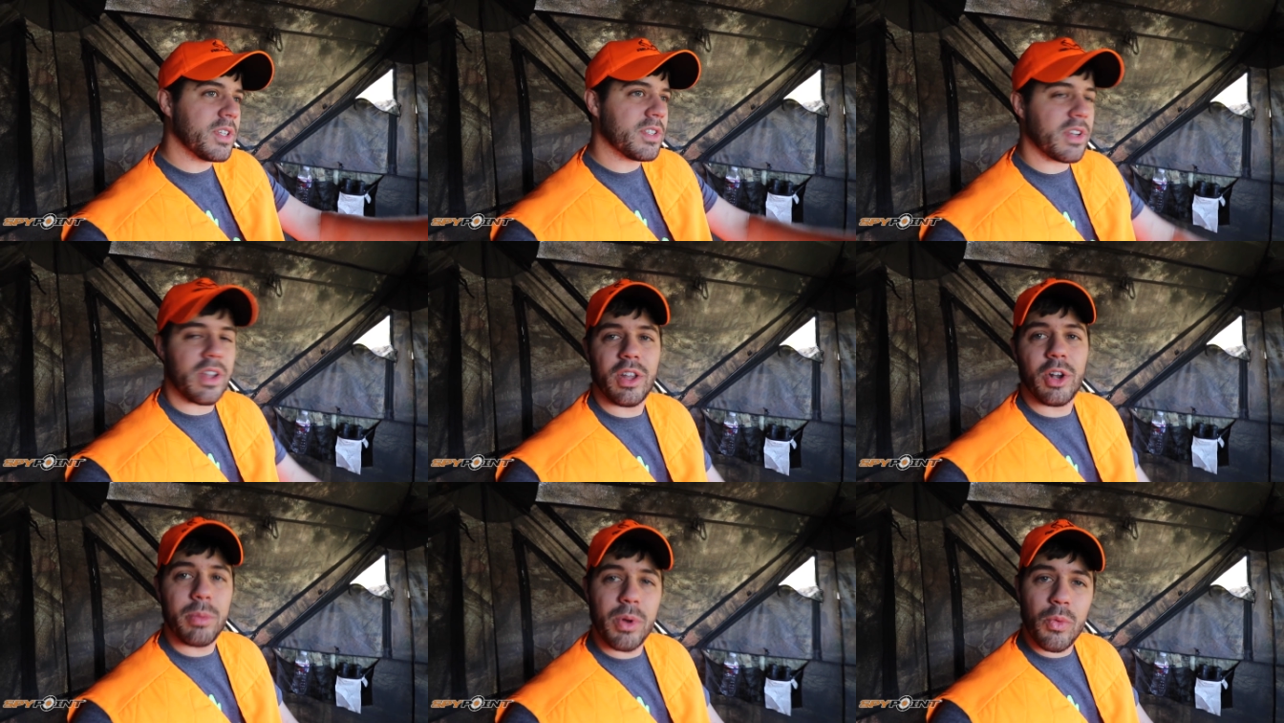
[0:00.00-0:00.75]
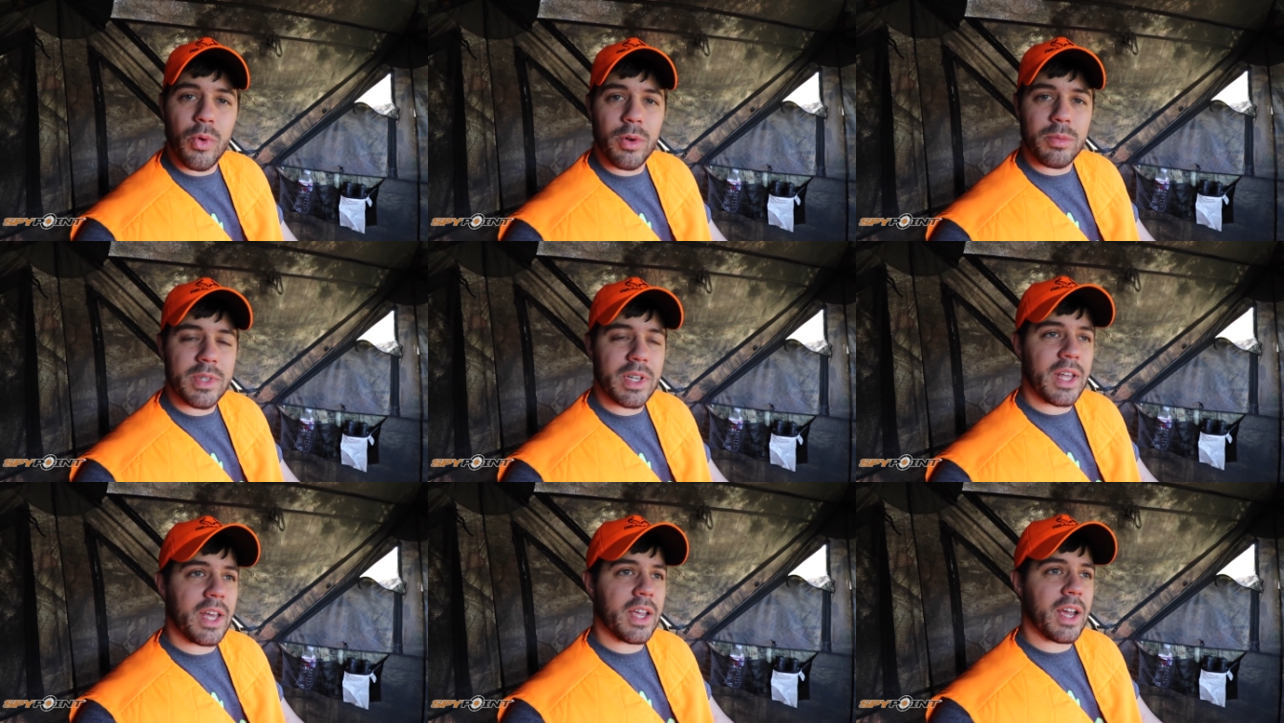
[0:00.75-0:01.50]
It's a little bit warm
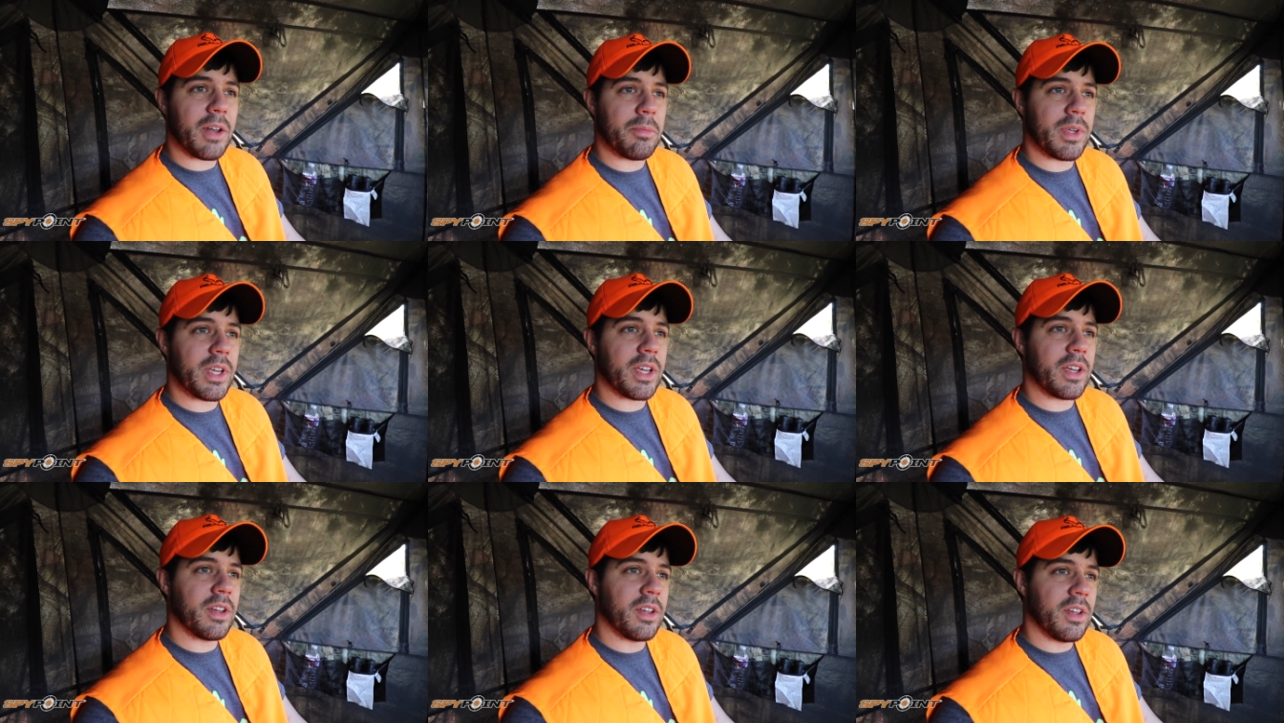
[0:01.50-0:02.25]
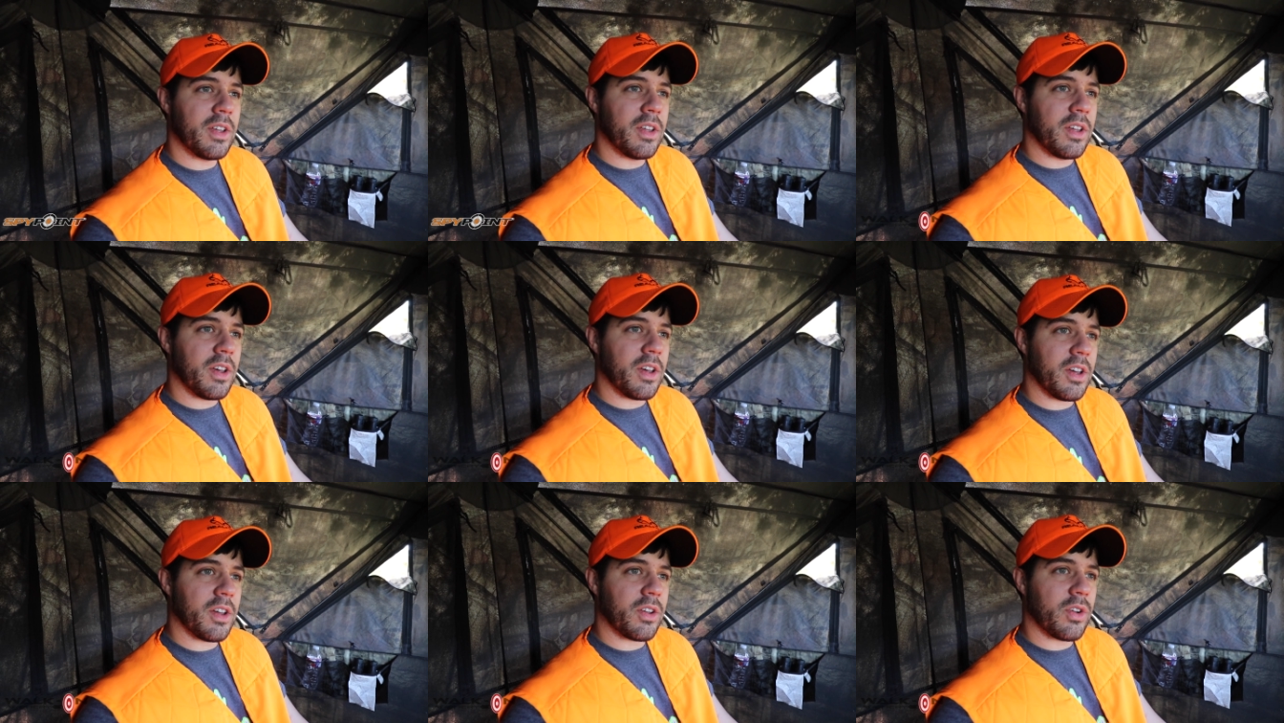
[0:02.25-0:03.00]
today, got a big
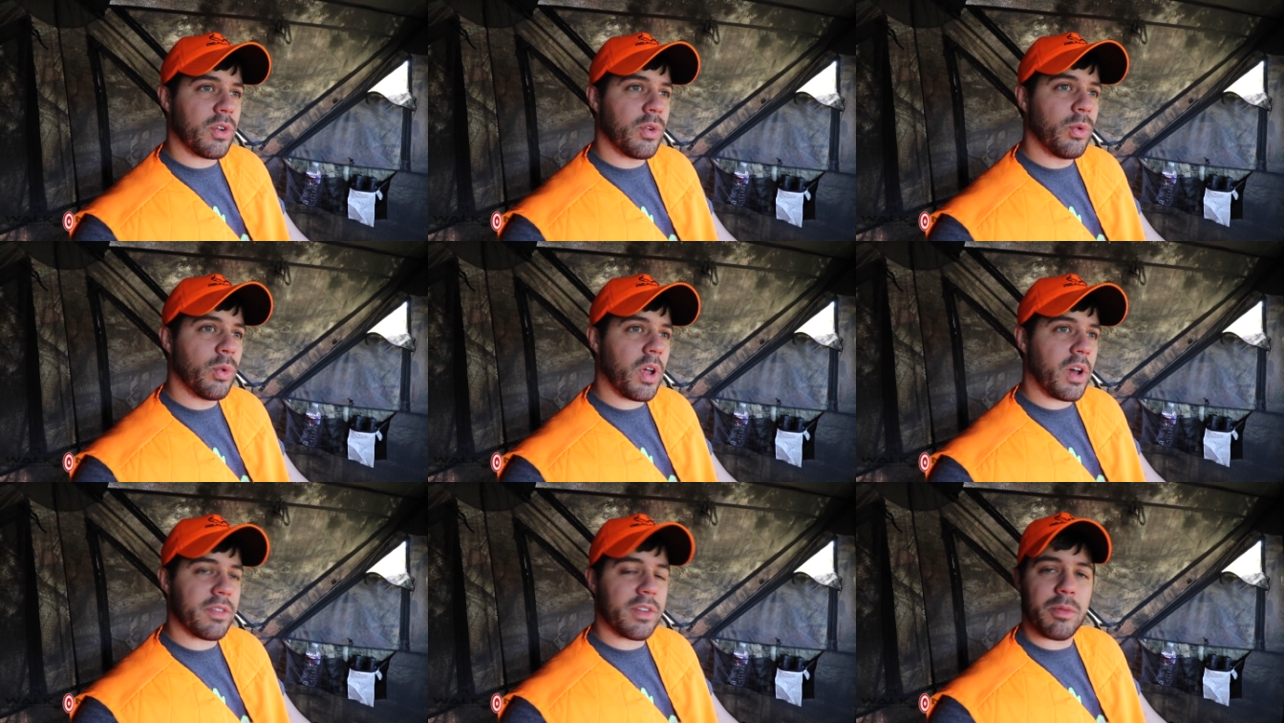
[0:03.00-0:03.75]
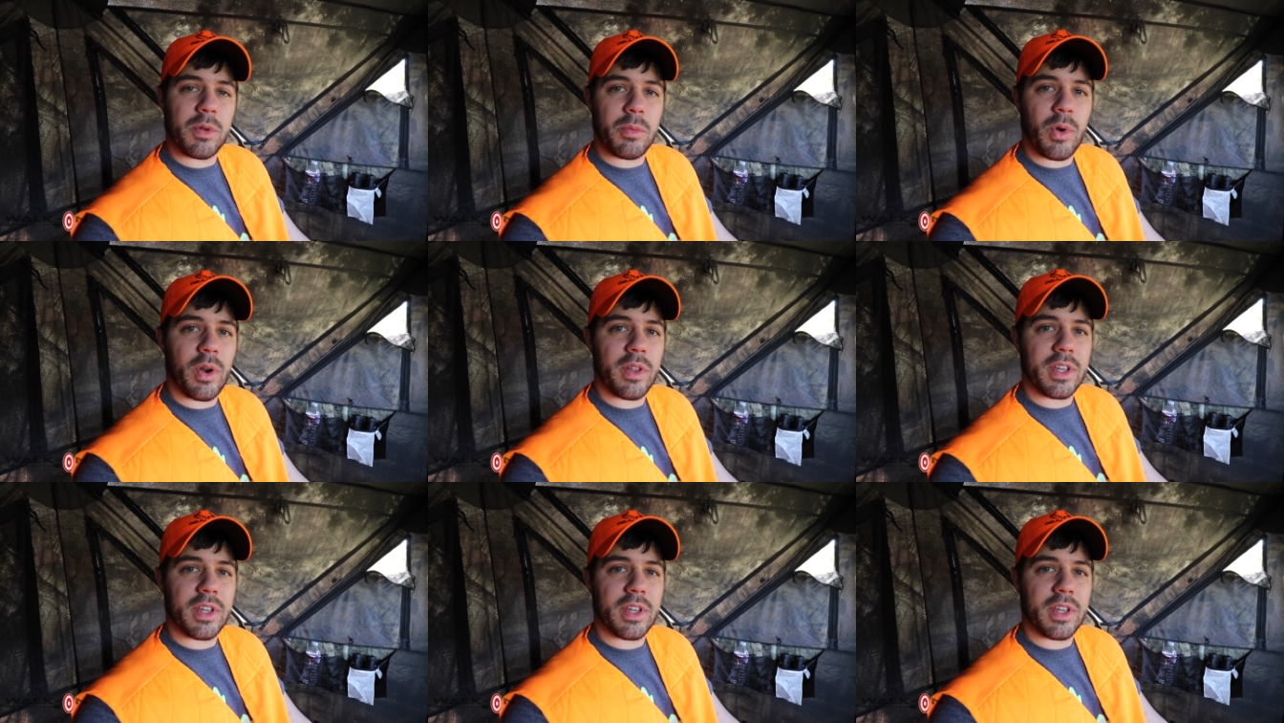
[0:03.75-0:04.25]
uh, cool off coming tomorrow.